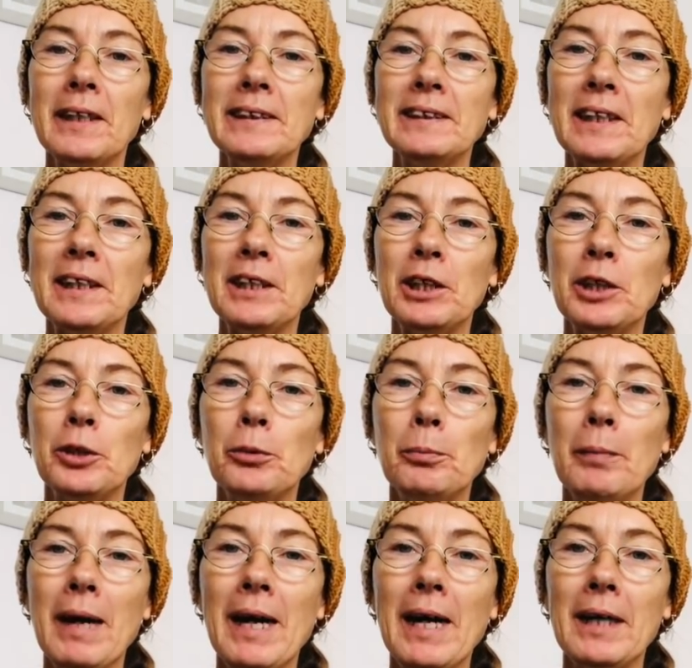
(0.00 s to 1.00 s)
Take you
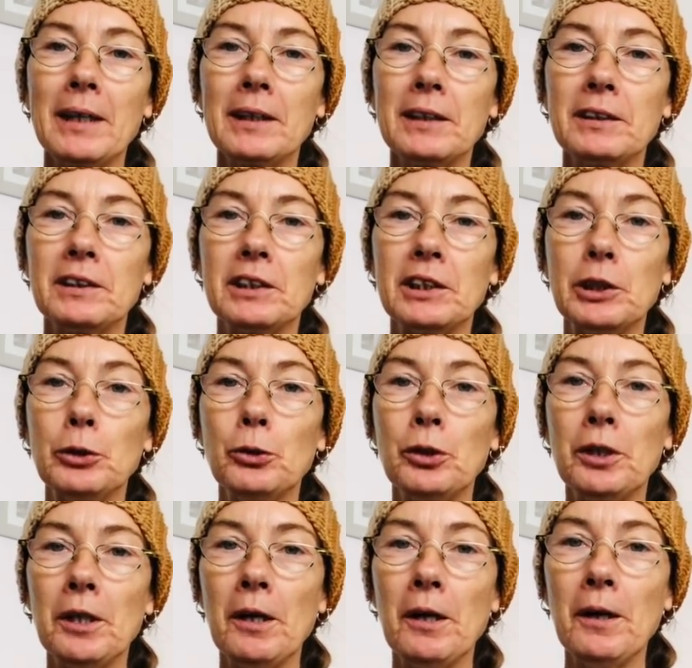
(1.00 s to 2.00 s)
back to your
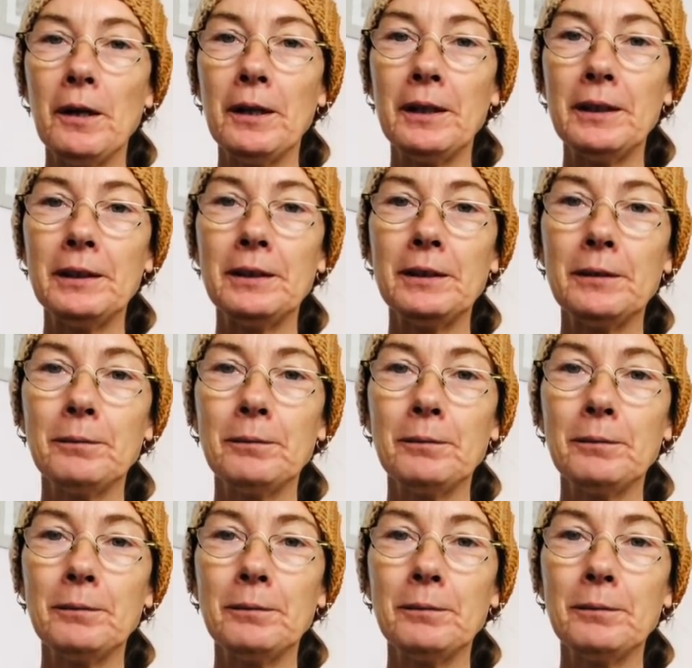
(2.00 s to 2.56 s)
guide.